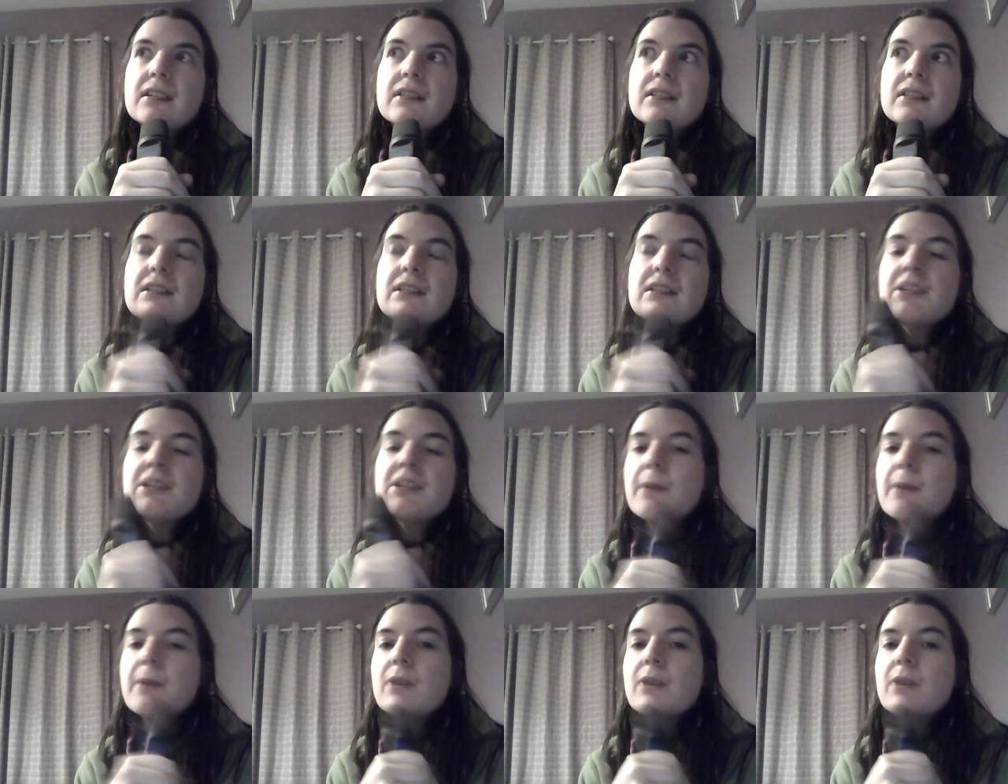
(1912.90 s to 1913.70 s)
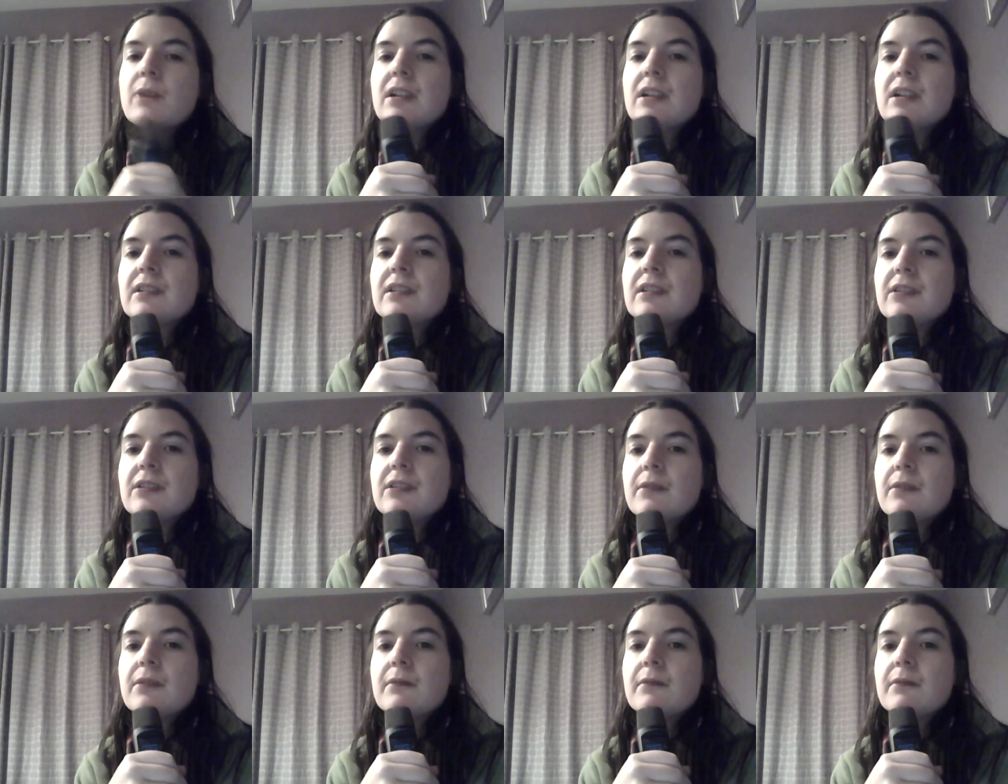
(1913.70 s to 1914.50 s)
it's my work, you
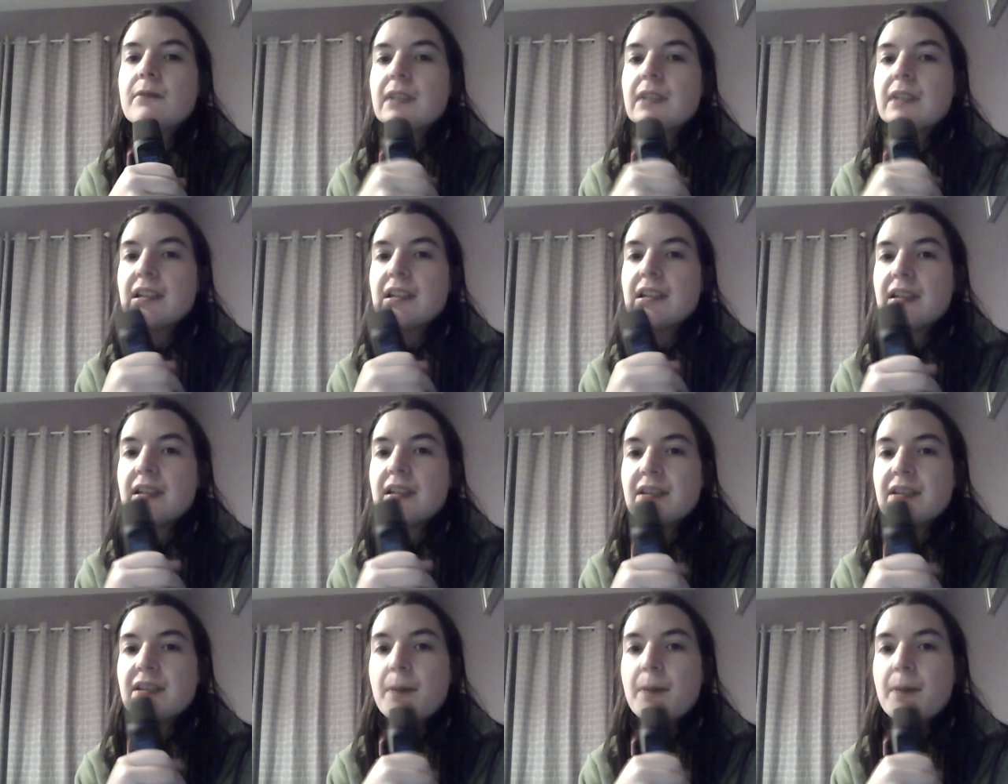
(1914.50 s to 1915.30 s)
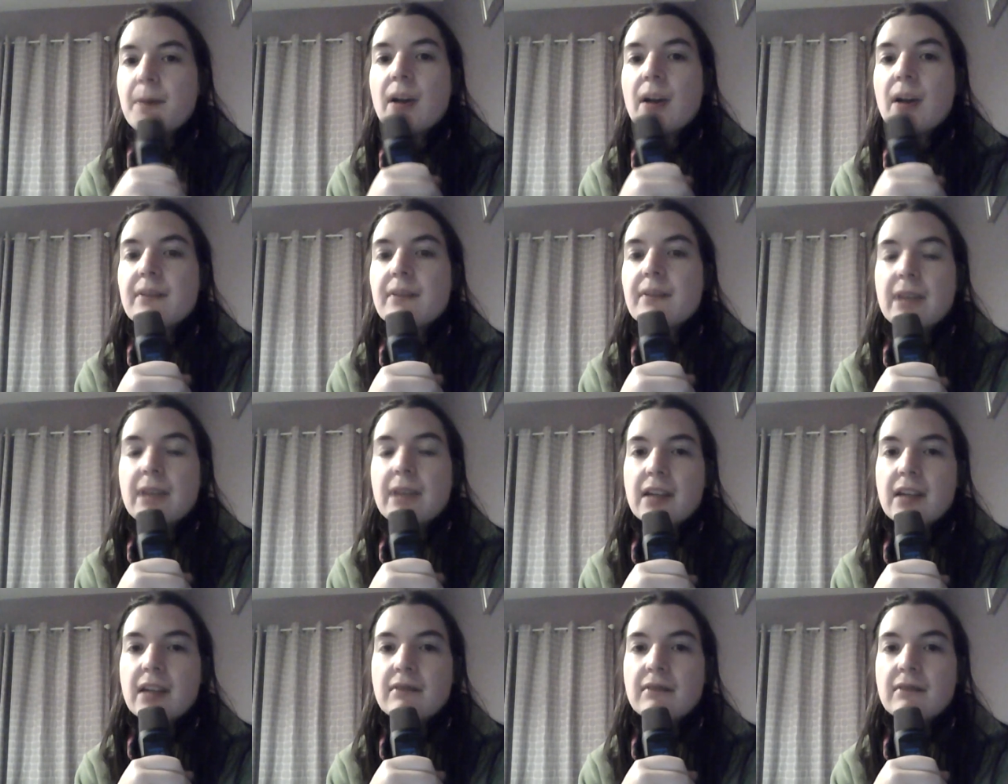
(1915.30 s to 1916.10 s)
know, it's a part of my
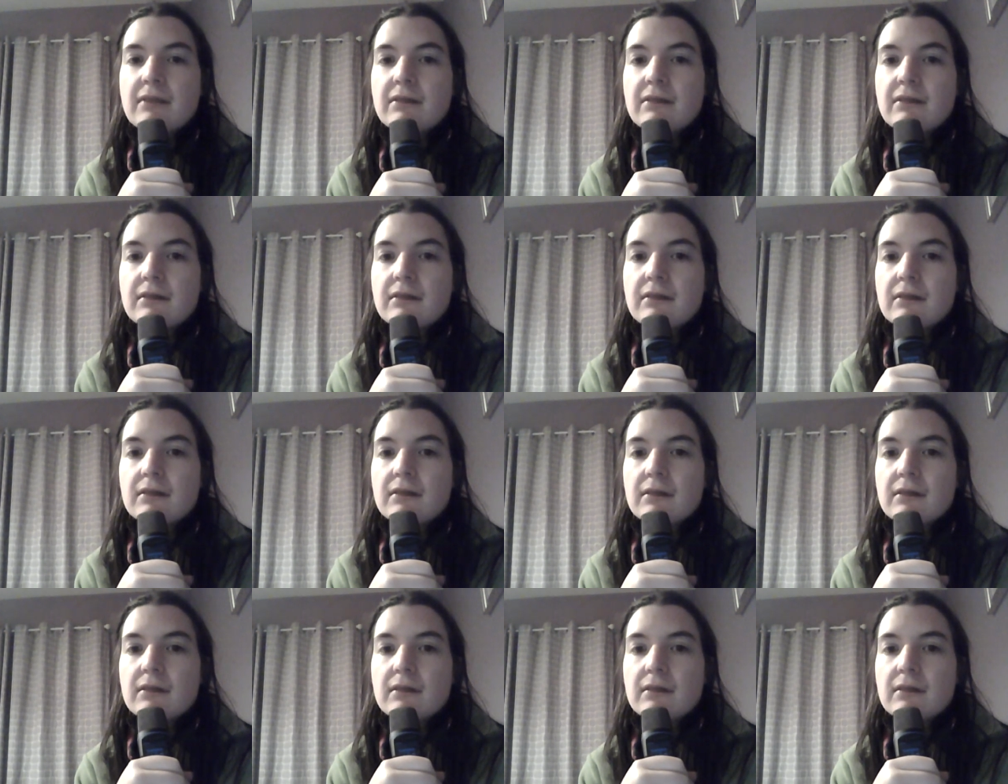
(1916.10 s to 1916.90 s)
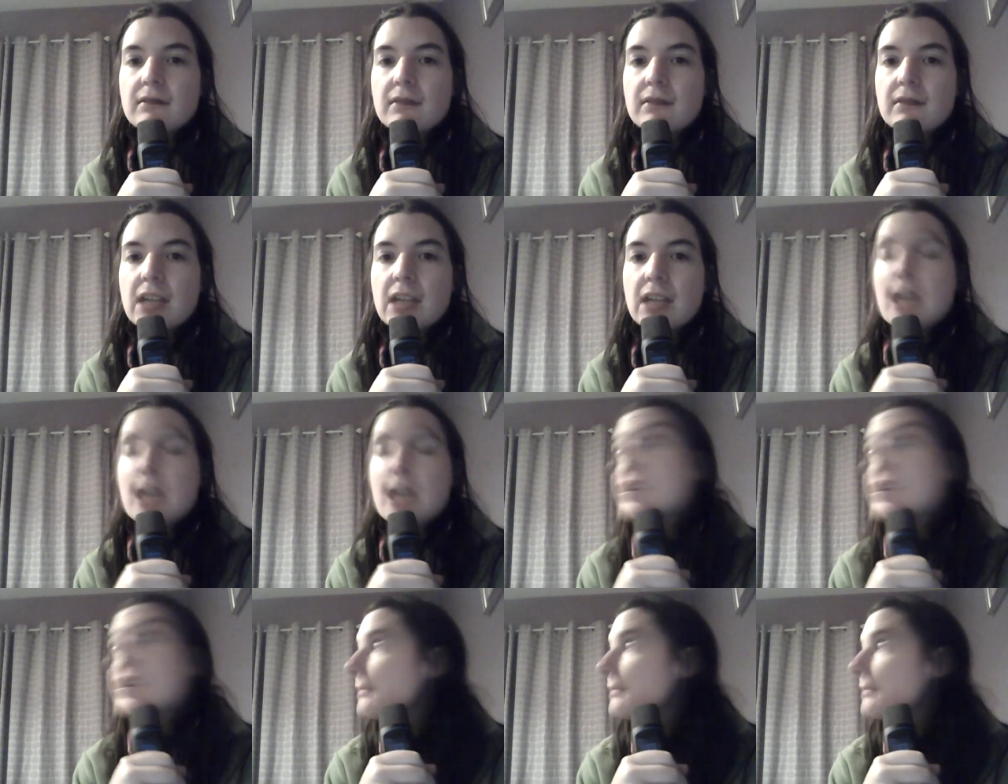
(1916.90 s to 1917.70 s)
life.
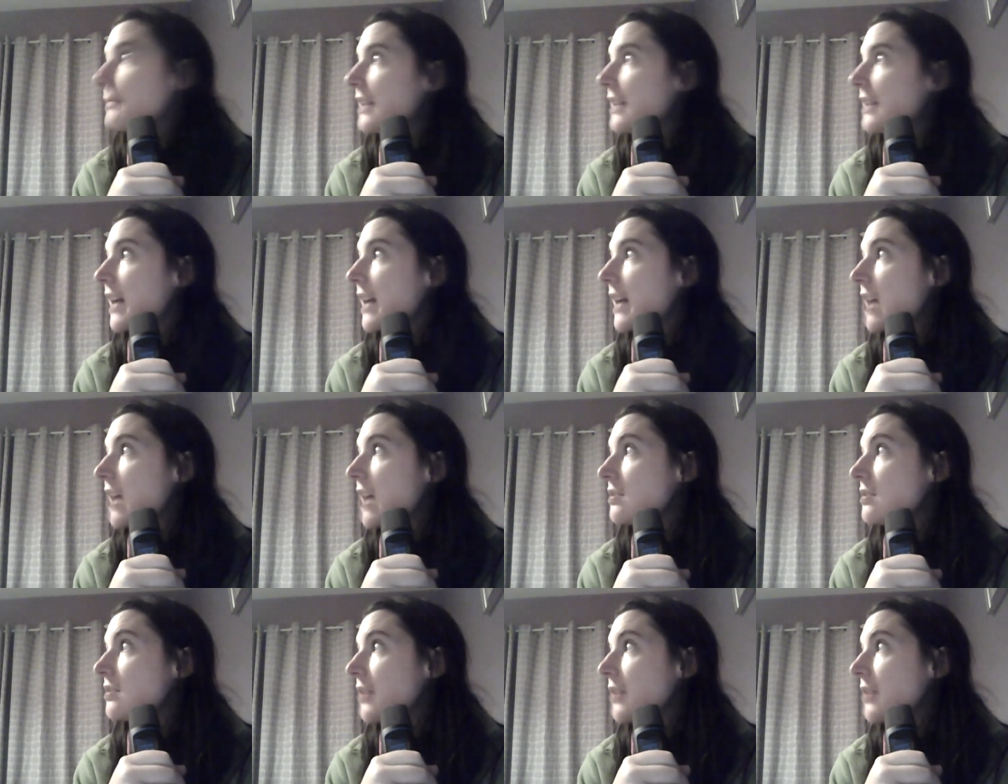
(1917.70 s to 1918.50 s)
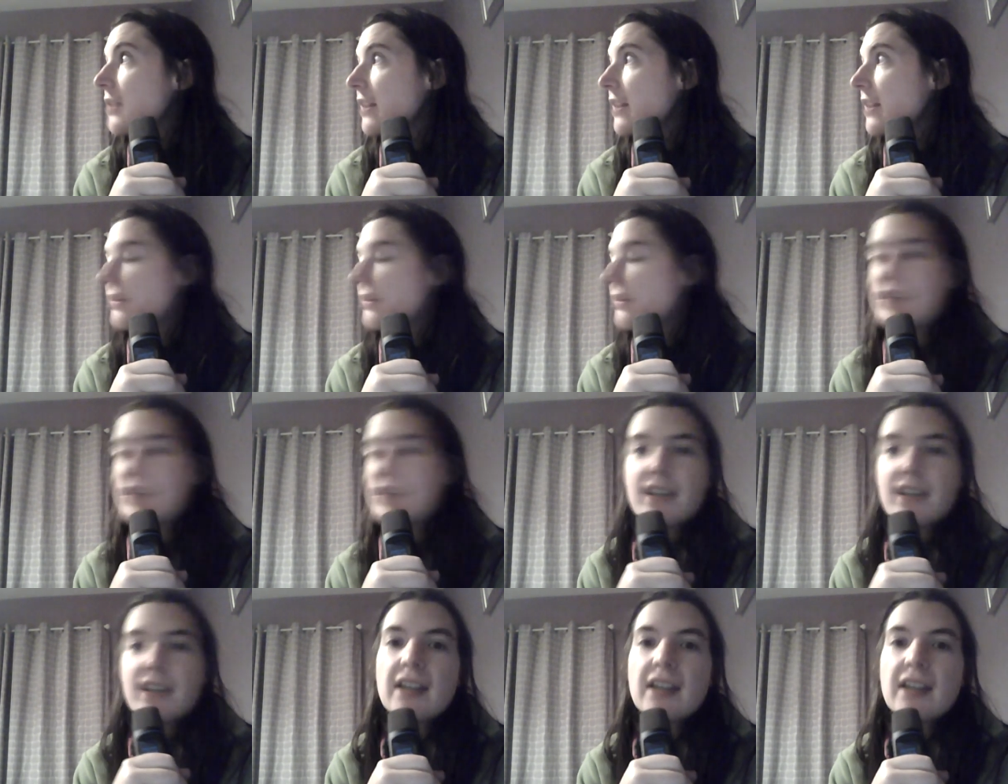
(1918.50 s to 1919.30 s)
Doesn't mean I can't do things on the
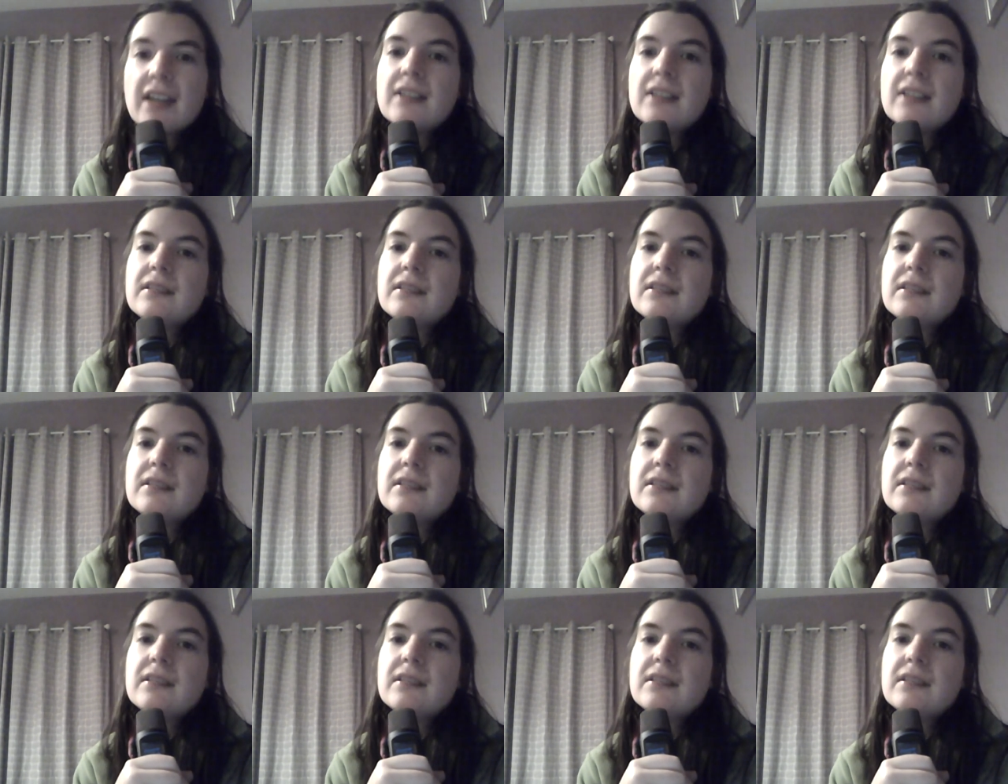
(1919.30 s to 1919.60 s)
side.